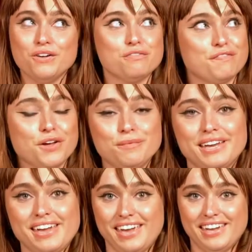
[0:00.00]
filming
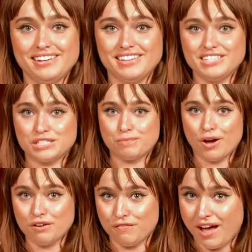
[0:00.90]
in the
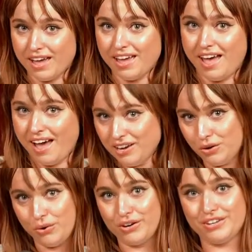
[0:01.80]
Spotify
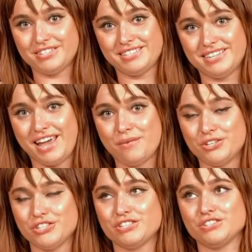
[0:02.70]
headquarters today, which
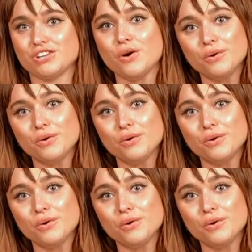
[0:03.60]
is so